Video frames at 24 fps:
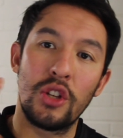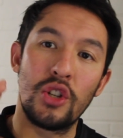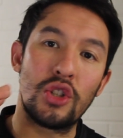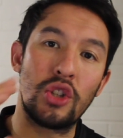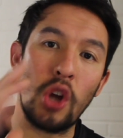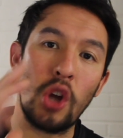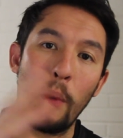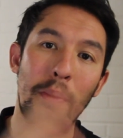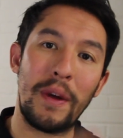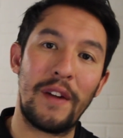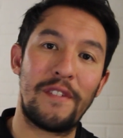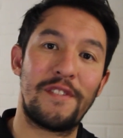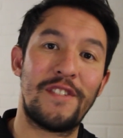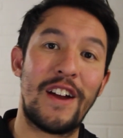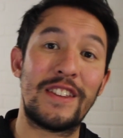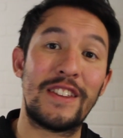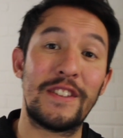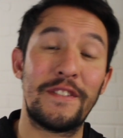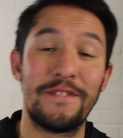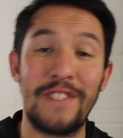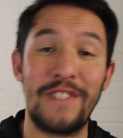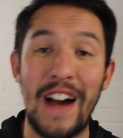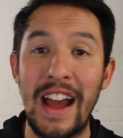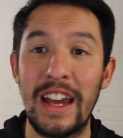just don't be afraid to
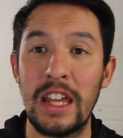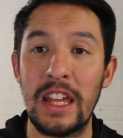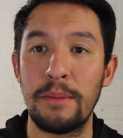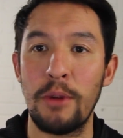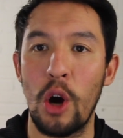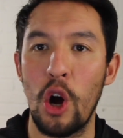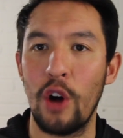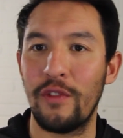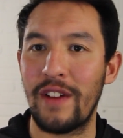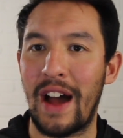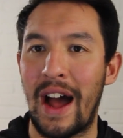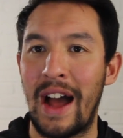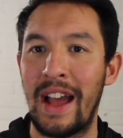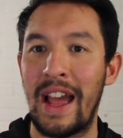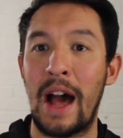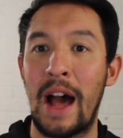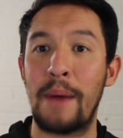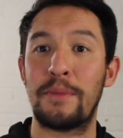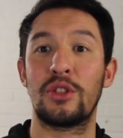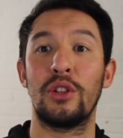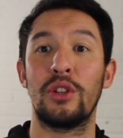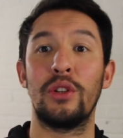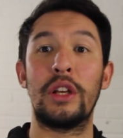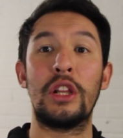fire them over. I
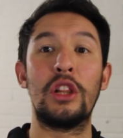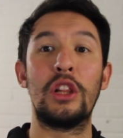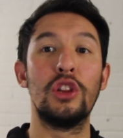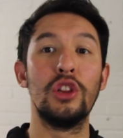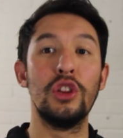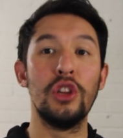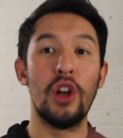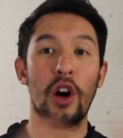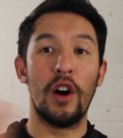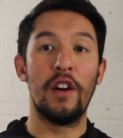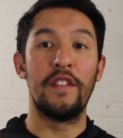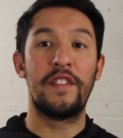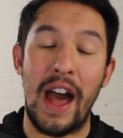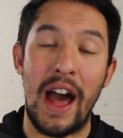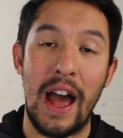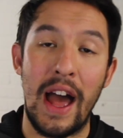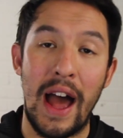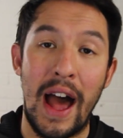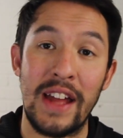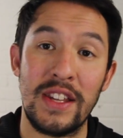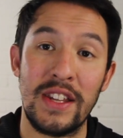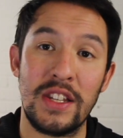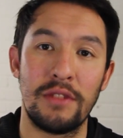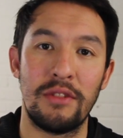absolutely love
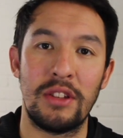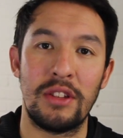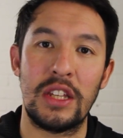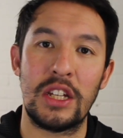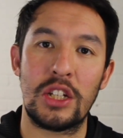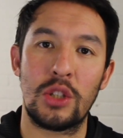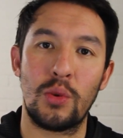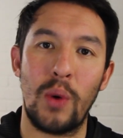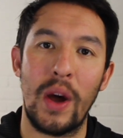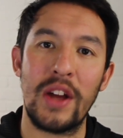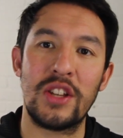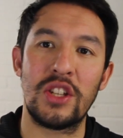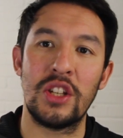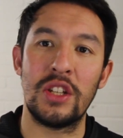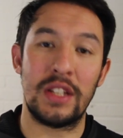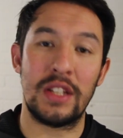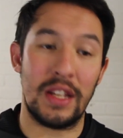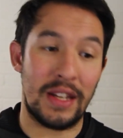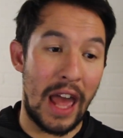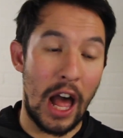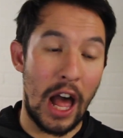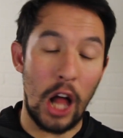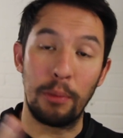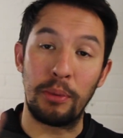answering these questions
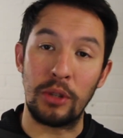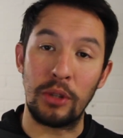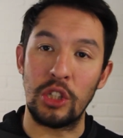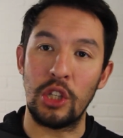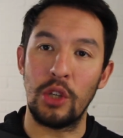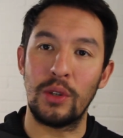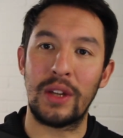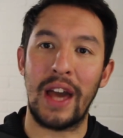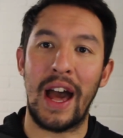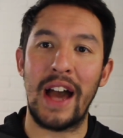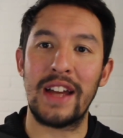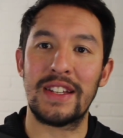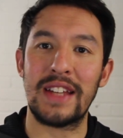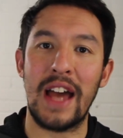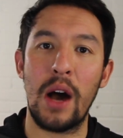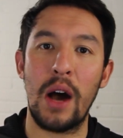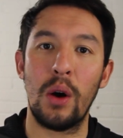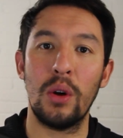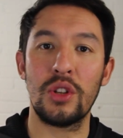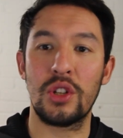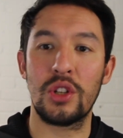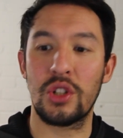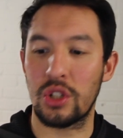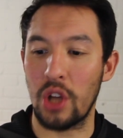and helping you guys
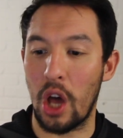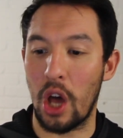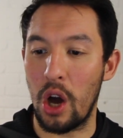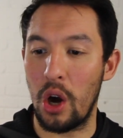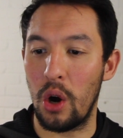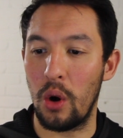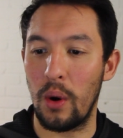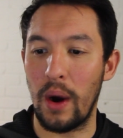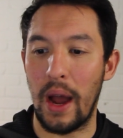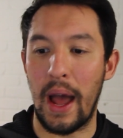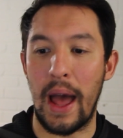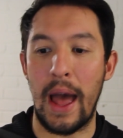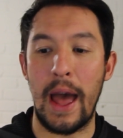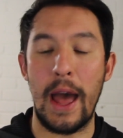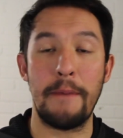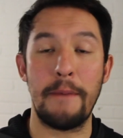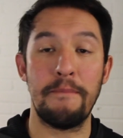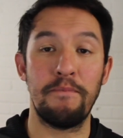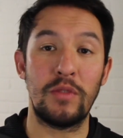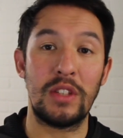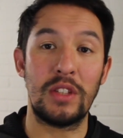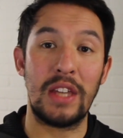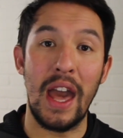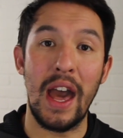out. So
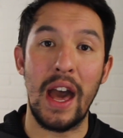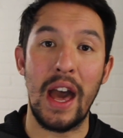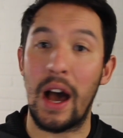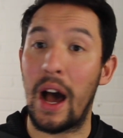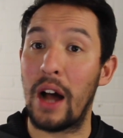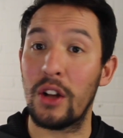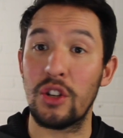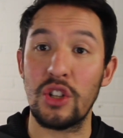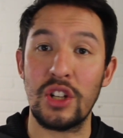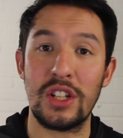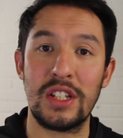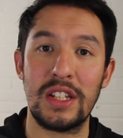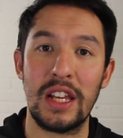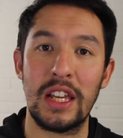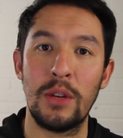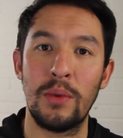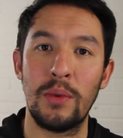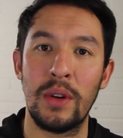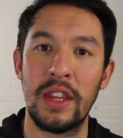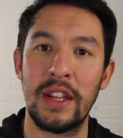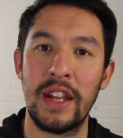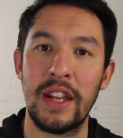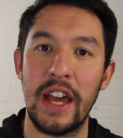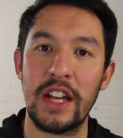yeah, I'll just see you
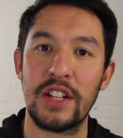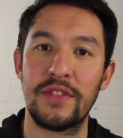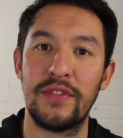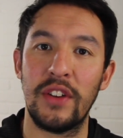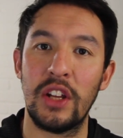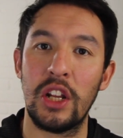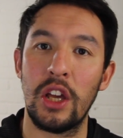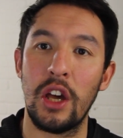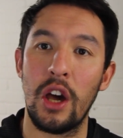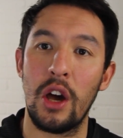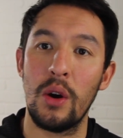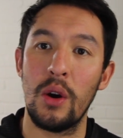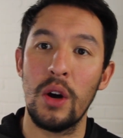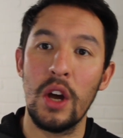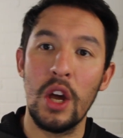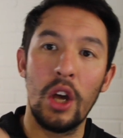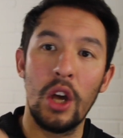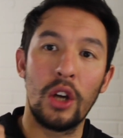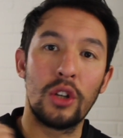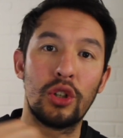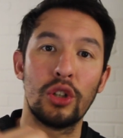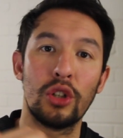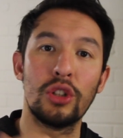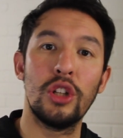in the next video.
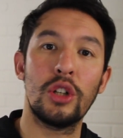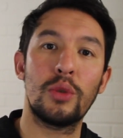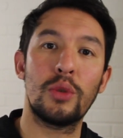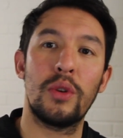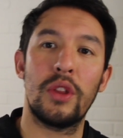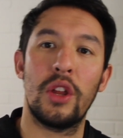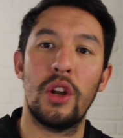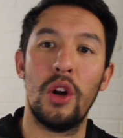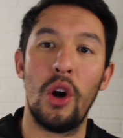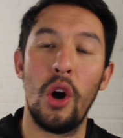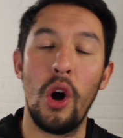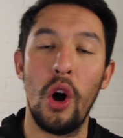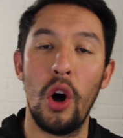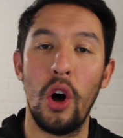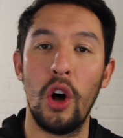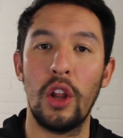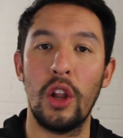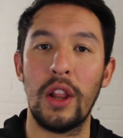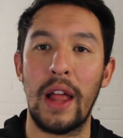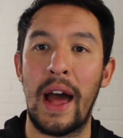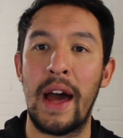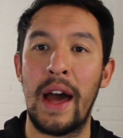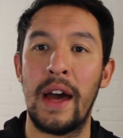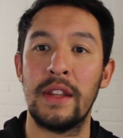Good luck with it
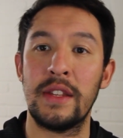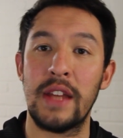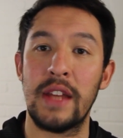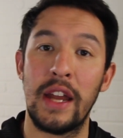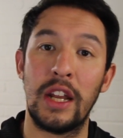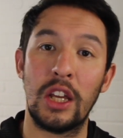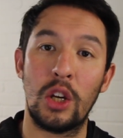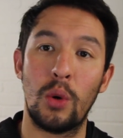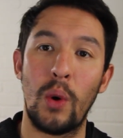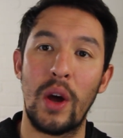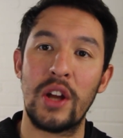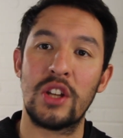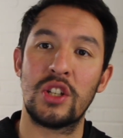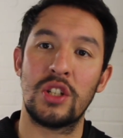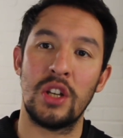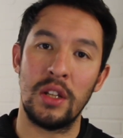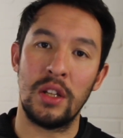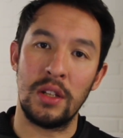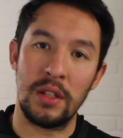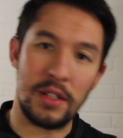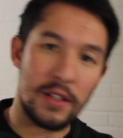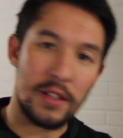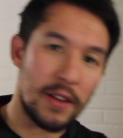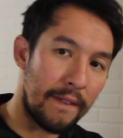all, and any
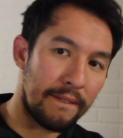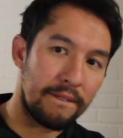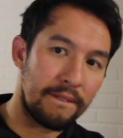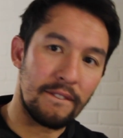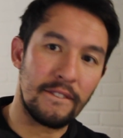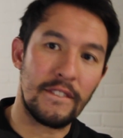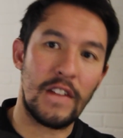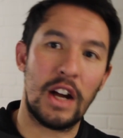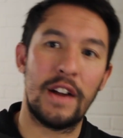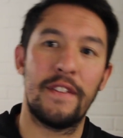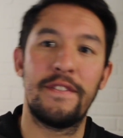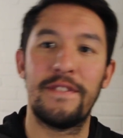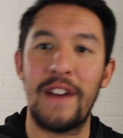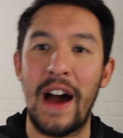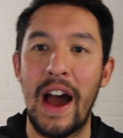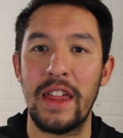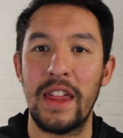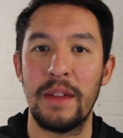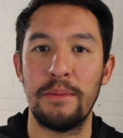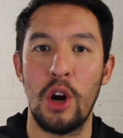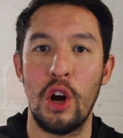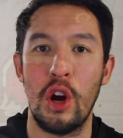questions, fire them